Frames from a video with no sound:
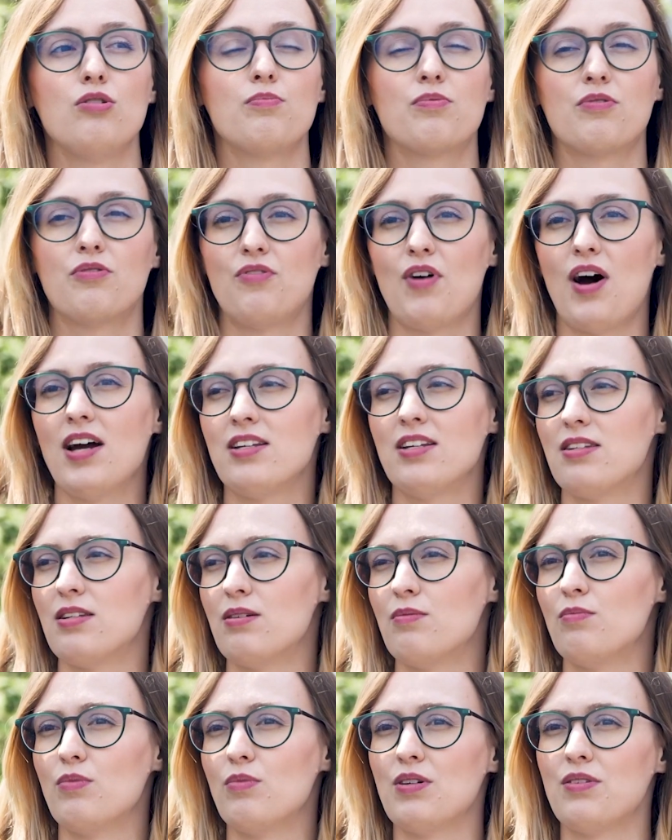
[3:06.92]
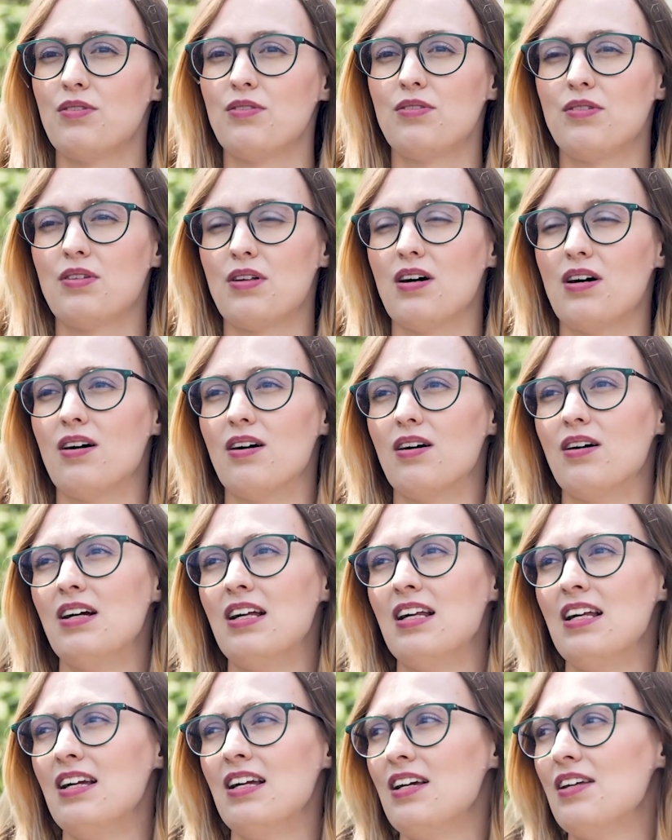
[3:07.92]
provide them with
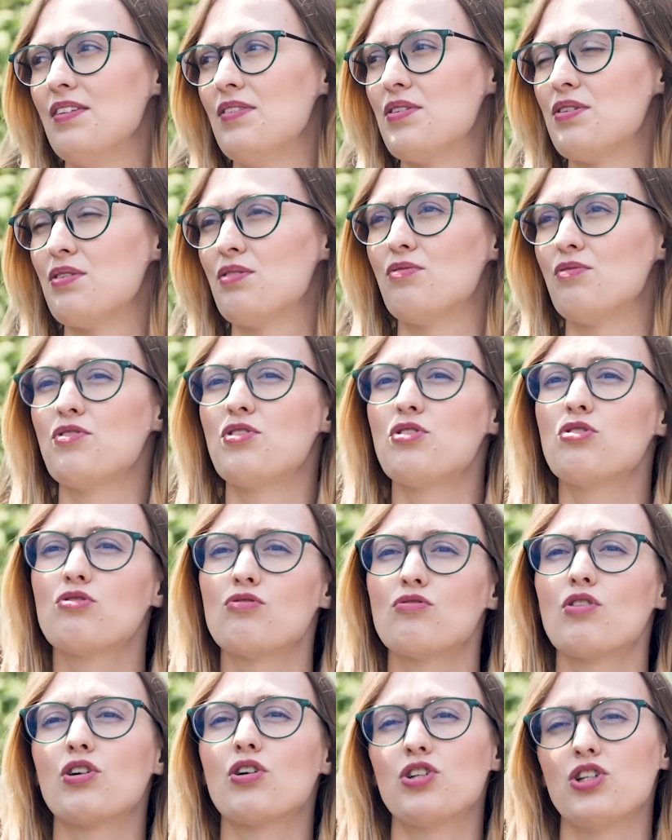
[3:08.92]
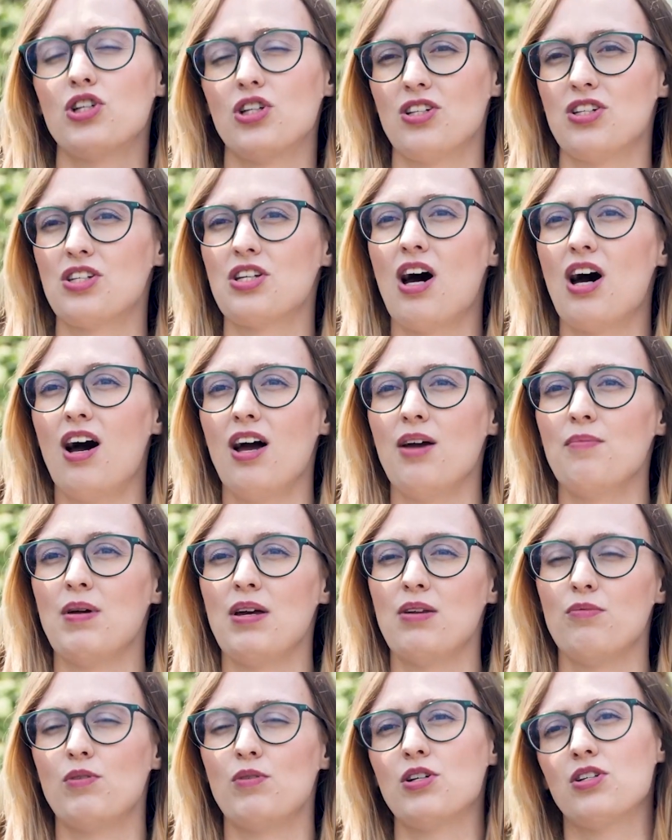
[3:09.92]
the sort of structured time
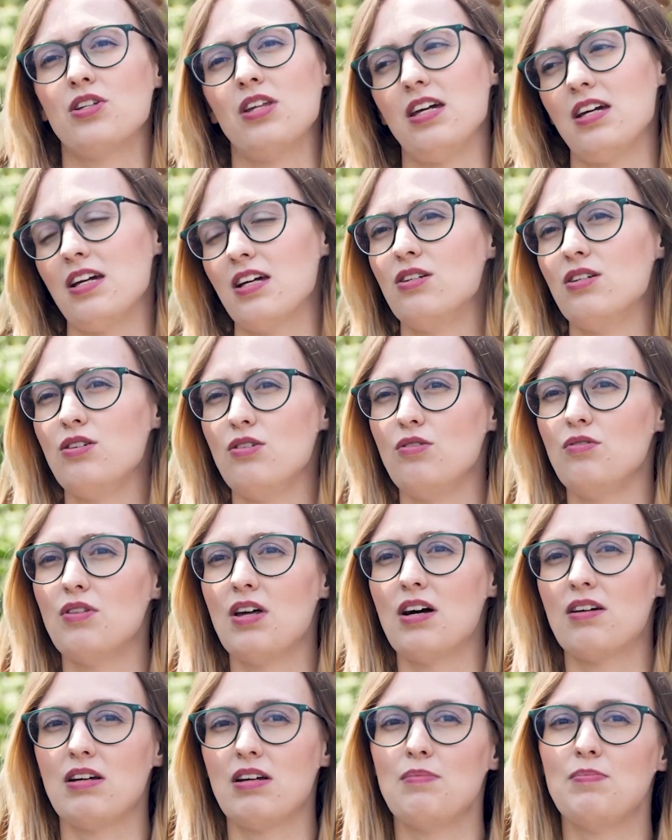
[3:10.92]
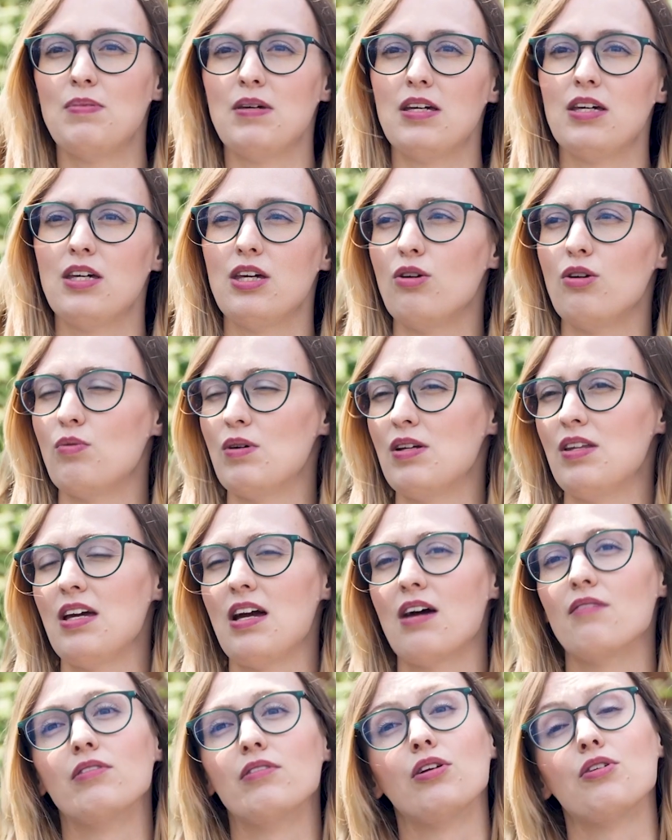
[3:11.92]
in which they can do their EPQ, where they
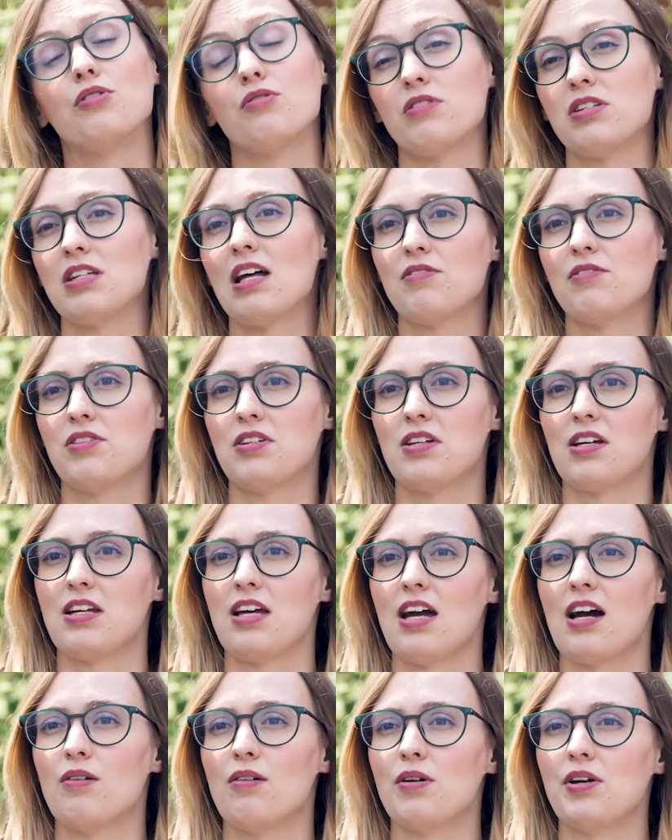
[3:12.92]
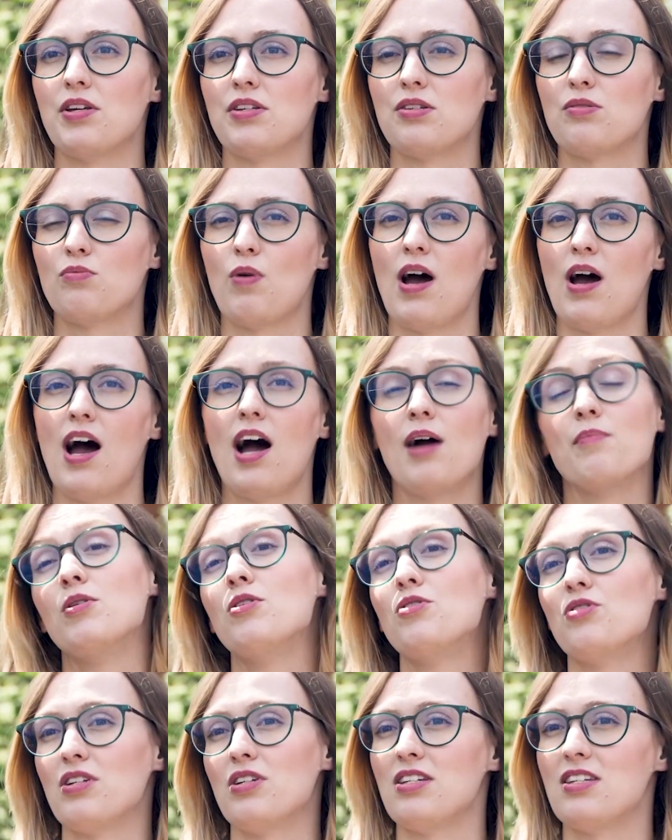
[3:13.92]
have a lot of self-study hours, where I'm
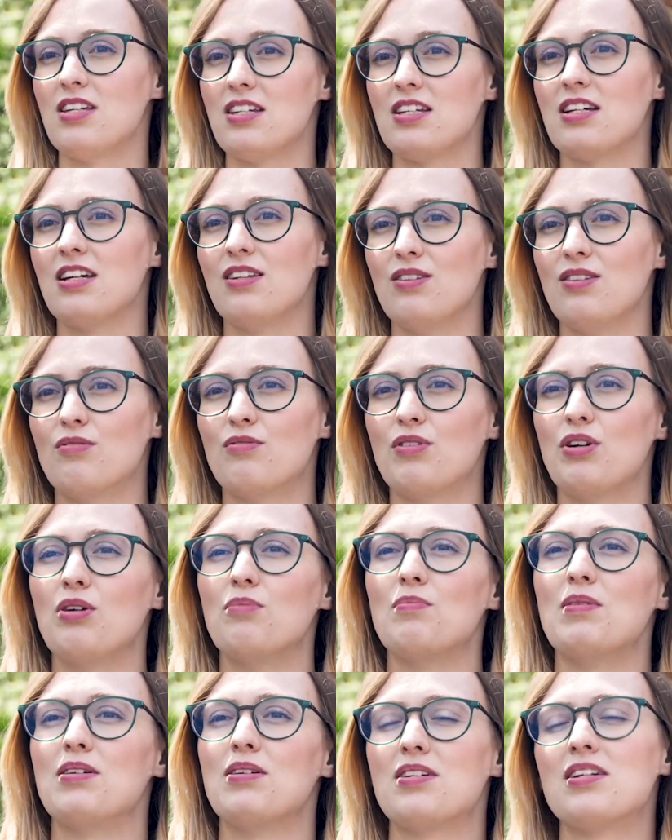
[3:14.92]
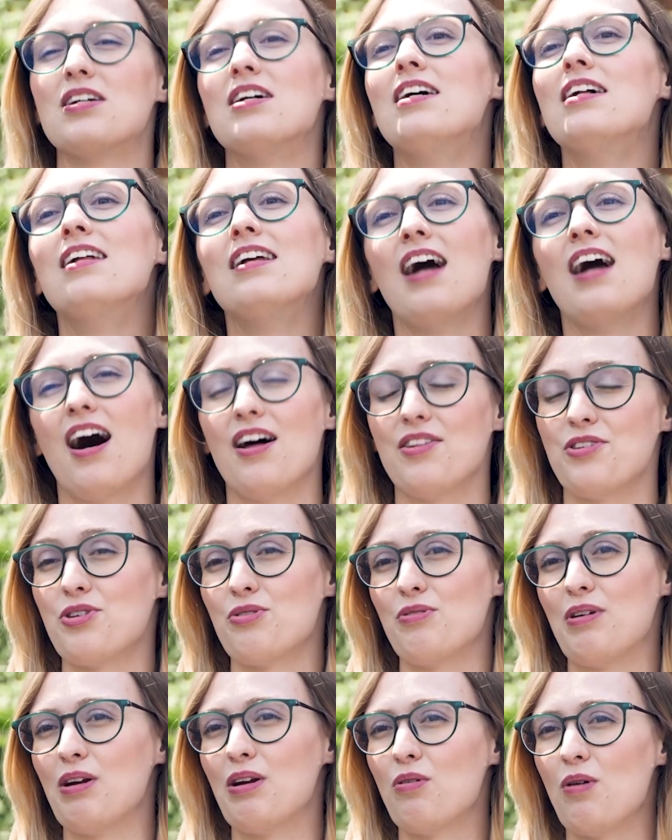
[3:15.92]
usually sitting in the room and
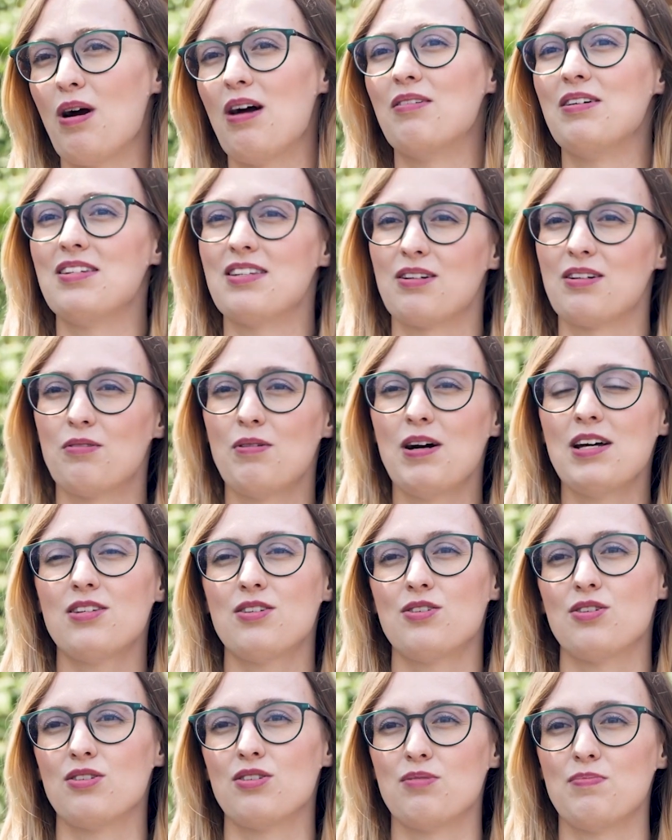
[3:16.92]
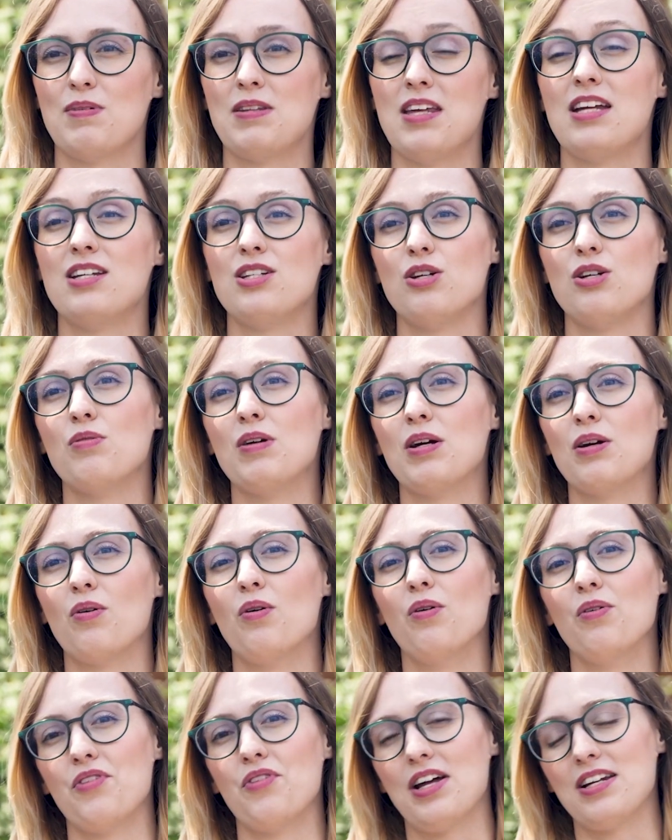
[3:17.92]
answering queries and questions, but they're doing
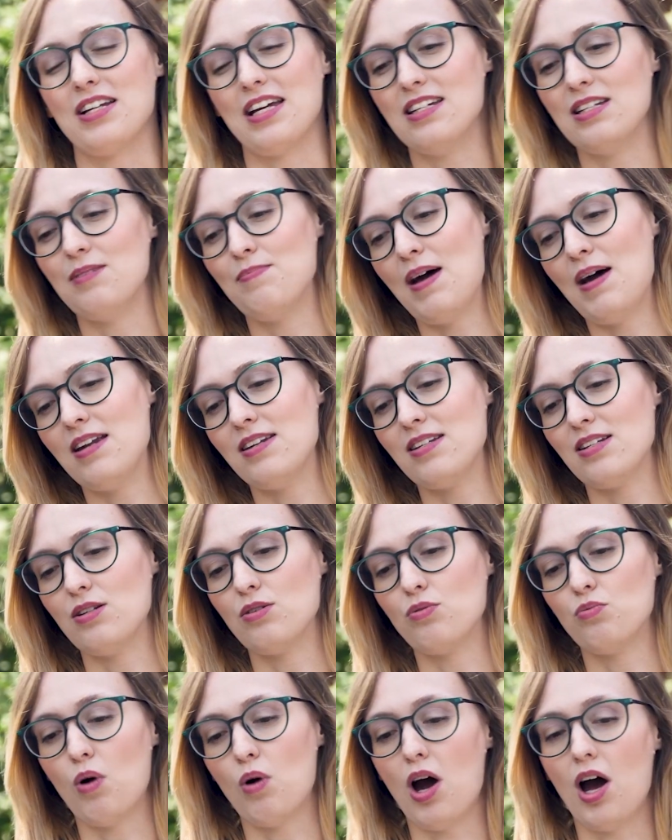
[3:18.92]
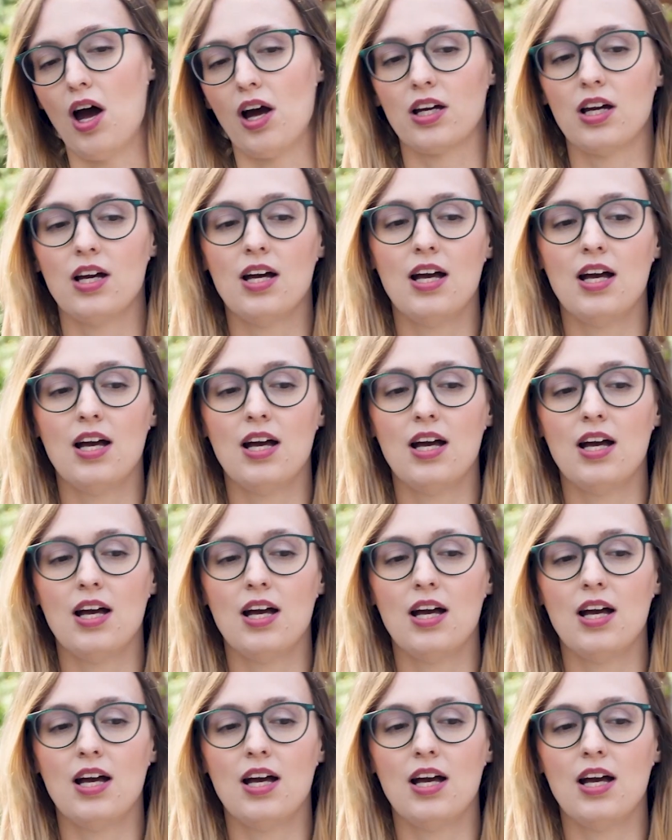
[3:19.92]
all that independent work.